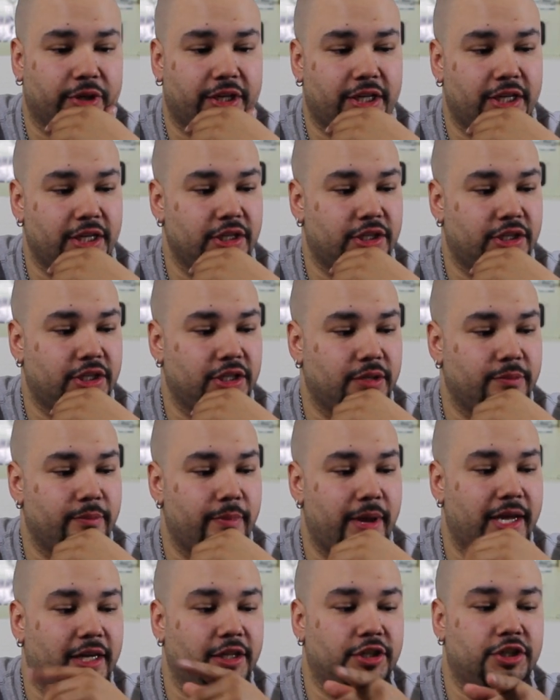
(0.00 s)

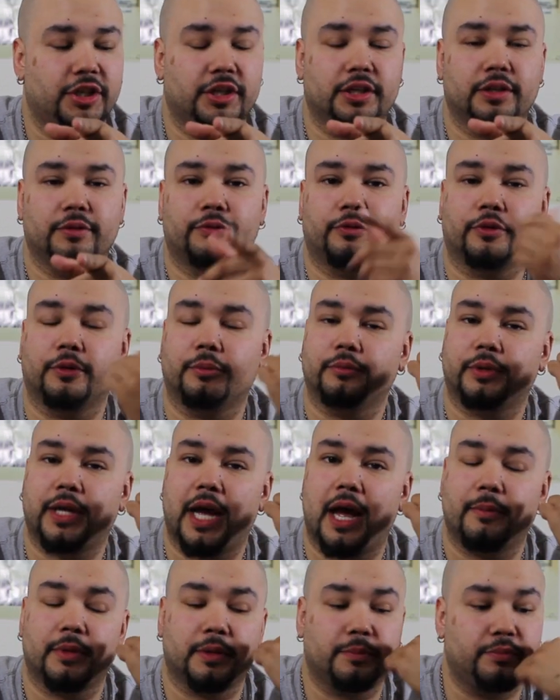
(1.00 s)
Rikishi, Meng Chin from
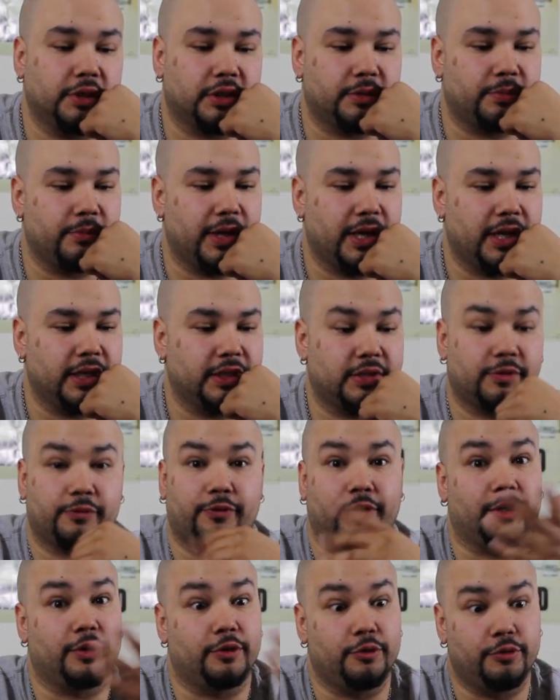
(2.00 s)
Comic Book Men,
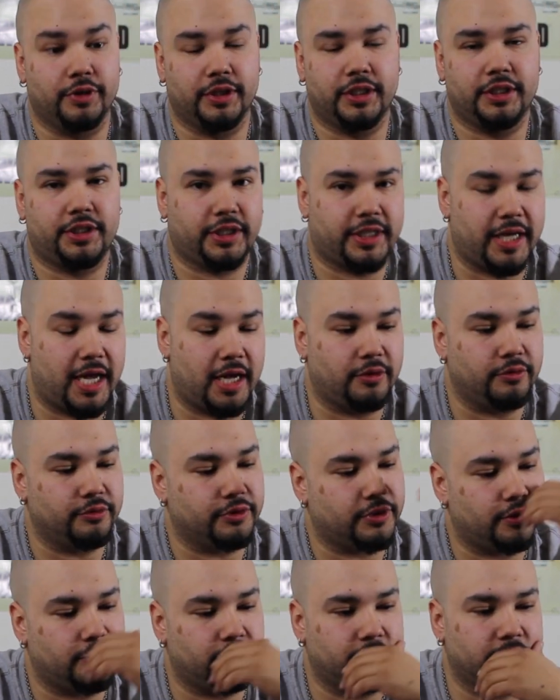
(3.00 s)
Spangoolie,
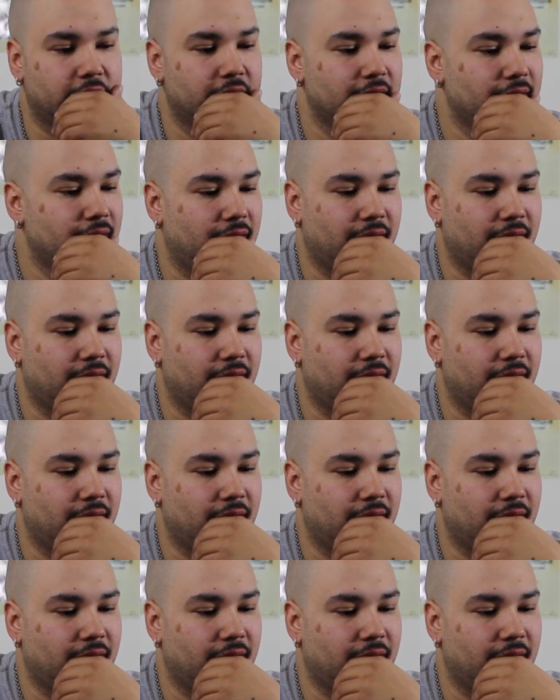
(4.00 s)
Chicago's own.